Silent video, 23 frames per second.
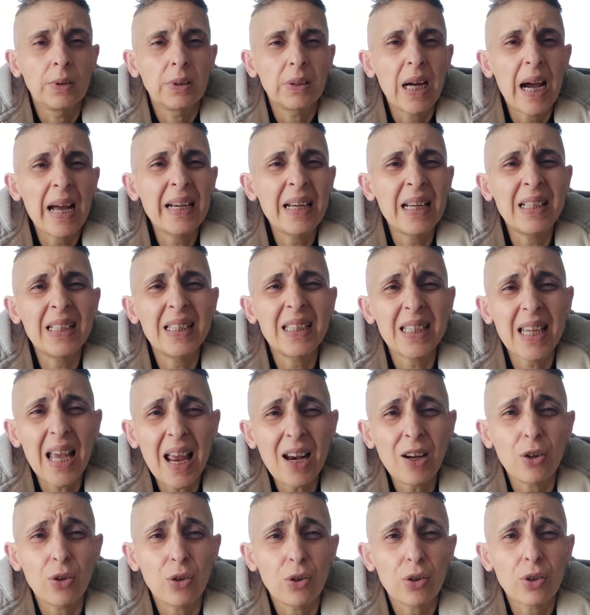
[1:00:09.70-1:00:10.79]
and then
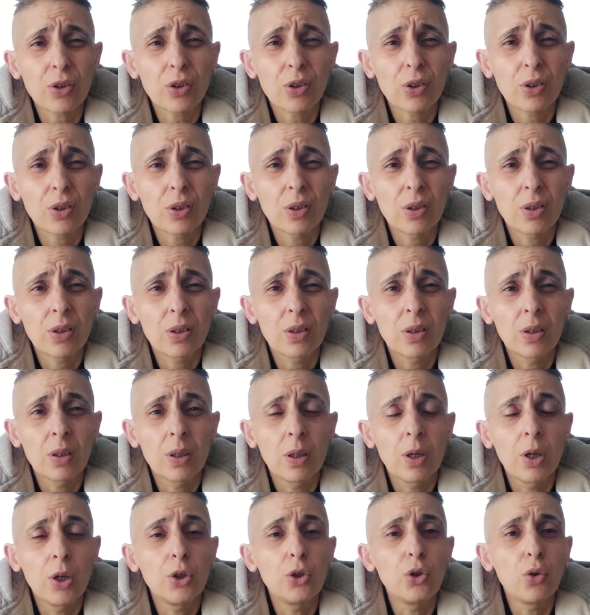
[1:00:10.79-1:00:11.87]
tell us
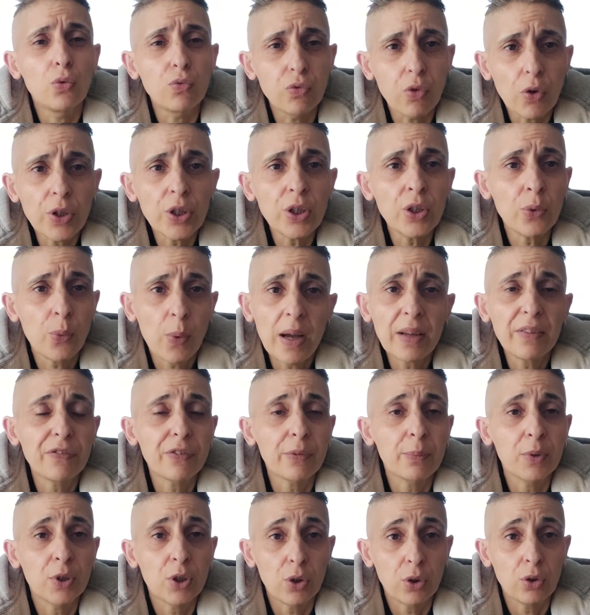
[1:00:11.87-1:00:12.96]
you're running away from
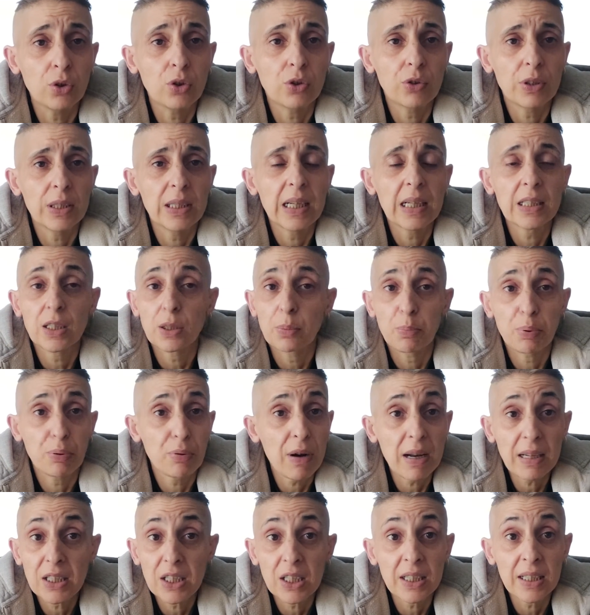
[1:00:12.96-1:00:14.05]
a country that's
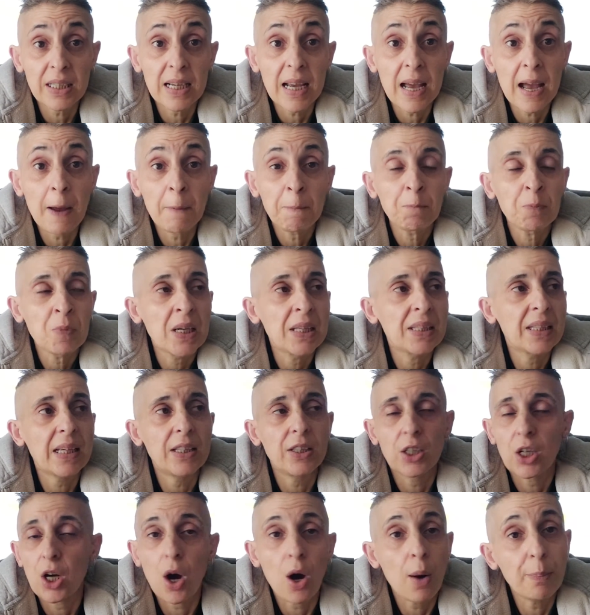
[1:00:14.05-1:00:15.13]
oppressing you, that you
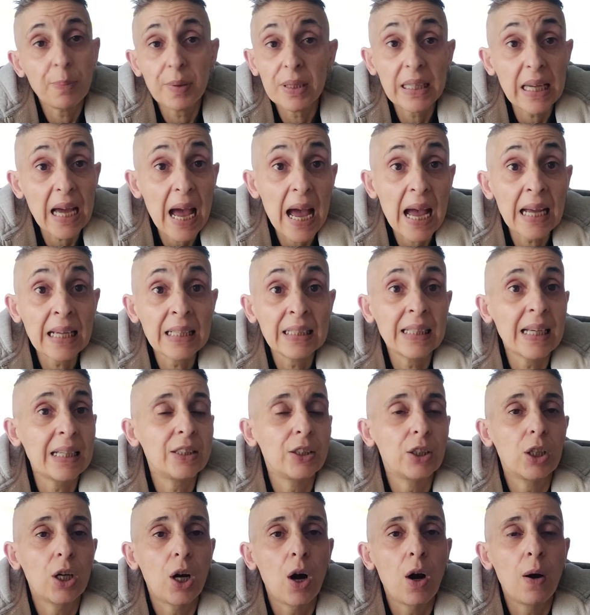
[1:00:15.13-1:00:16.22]
can't be gay, that you
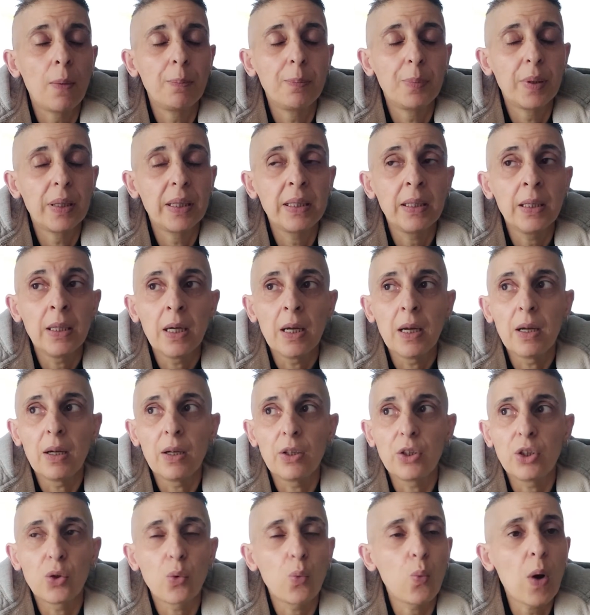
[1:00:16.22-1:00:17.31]
can't be,
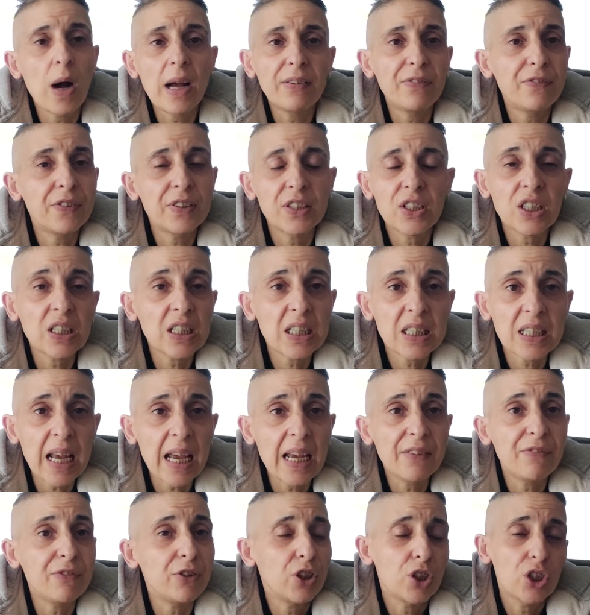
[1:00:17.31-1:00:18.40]
your wife isn't
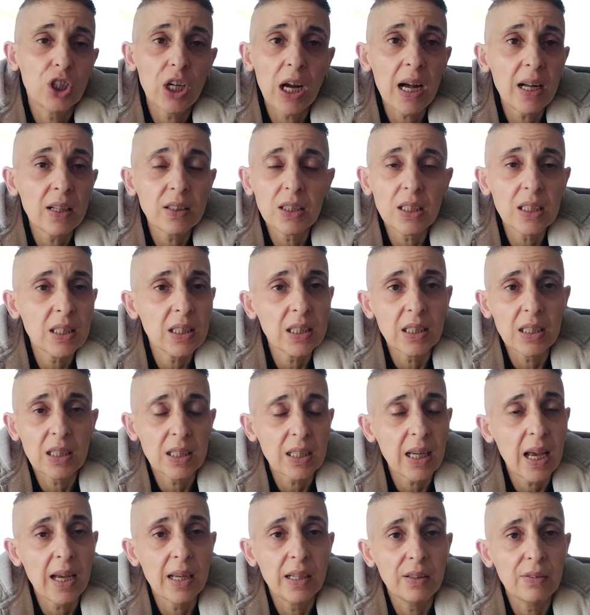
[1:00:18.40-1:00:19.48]
safe, your child isn't
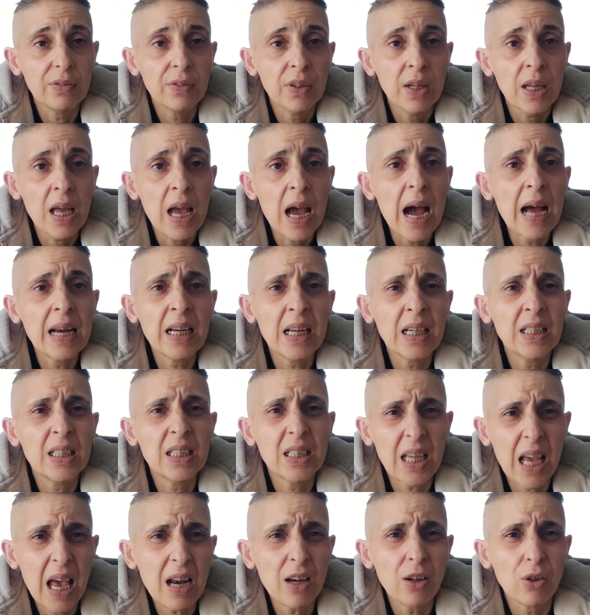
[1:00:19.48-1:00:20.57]
safe, and then
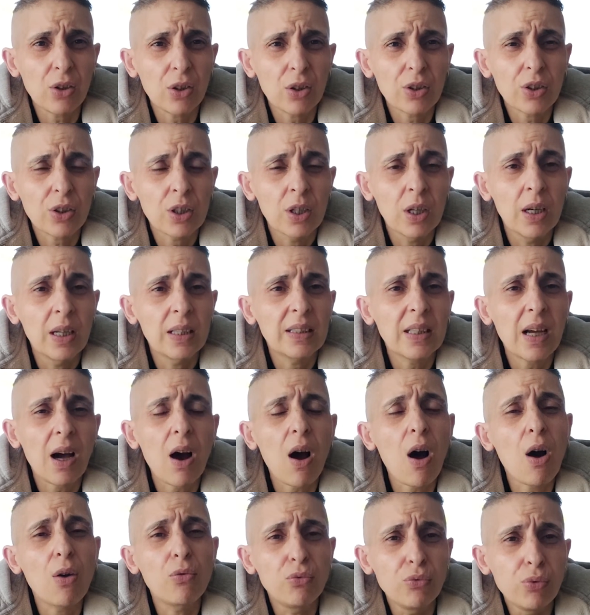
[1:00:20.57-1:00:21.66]
tell us that
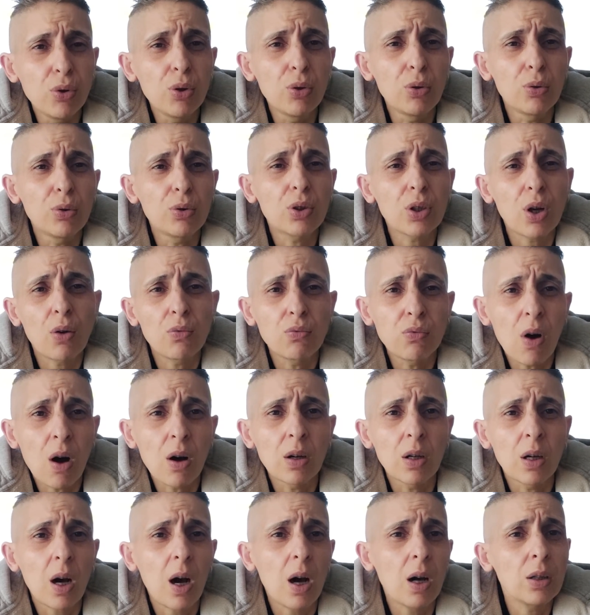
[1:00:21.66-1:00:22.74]
our rules are wrong,
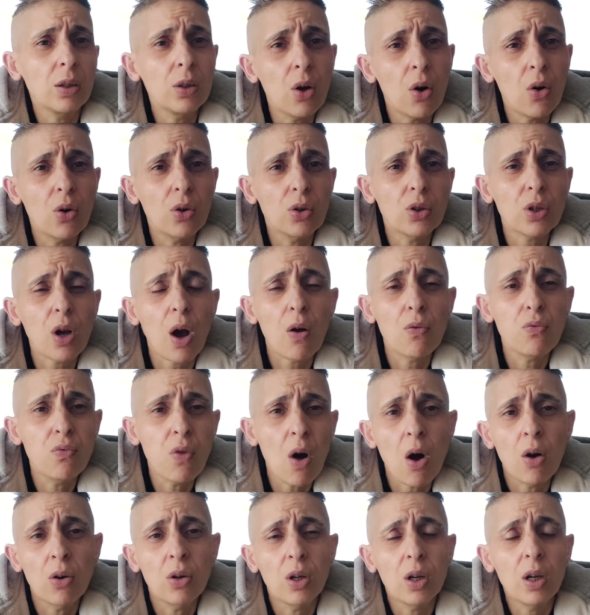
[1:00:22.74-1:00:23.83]
our laws are
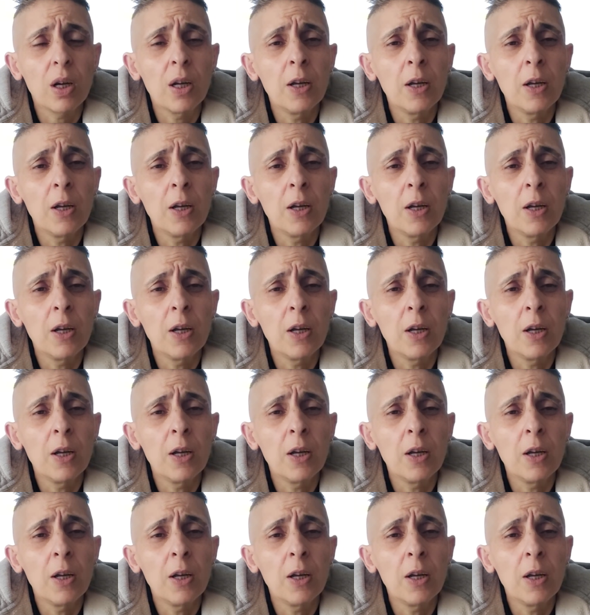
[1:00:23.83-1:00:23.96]
wrong,